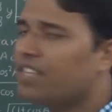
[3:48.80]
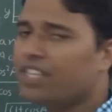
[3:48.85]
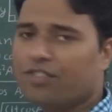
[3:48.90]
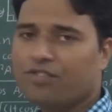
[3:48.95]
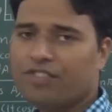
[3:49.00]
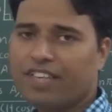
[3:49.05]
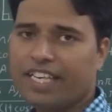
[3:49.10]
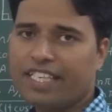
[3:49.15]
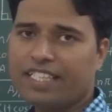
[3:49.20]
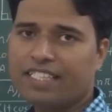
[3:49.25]

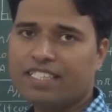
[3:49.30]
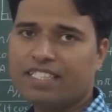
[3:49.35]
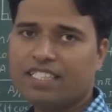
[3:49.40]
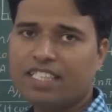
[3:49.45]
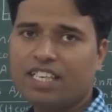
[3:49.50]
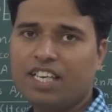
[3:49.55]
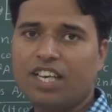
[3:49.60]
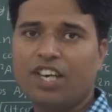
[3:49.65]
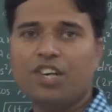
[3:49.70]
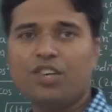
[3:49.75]
students,
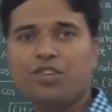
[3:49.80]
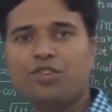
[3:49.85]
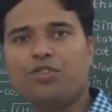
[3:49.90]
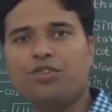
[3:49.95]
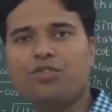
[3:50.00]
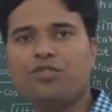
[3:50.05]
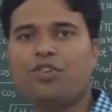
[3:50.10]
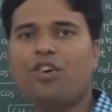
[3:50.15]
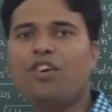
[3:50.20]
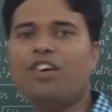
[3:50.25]
you
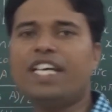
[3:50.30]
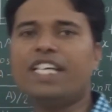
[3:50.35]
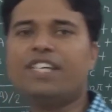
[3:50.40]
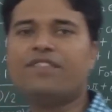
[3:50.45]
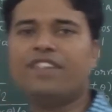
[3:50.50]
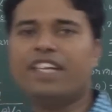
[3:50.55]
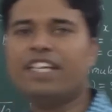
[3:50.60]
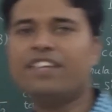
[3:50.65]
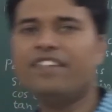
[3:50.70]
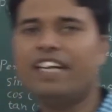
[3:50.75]
know it
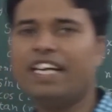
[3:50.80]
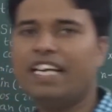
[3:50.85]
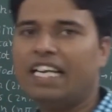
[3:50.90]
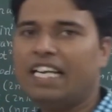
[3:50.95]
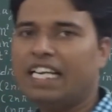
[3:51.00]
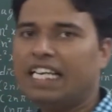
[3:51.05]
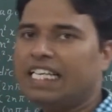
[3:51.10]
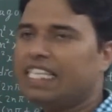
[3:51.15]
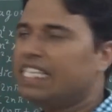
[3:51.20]
very well.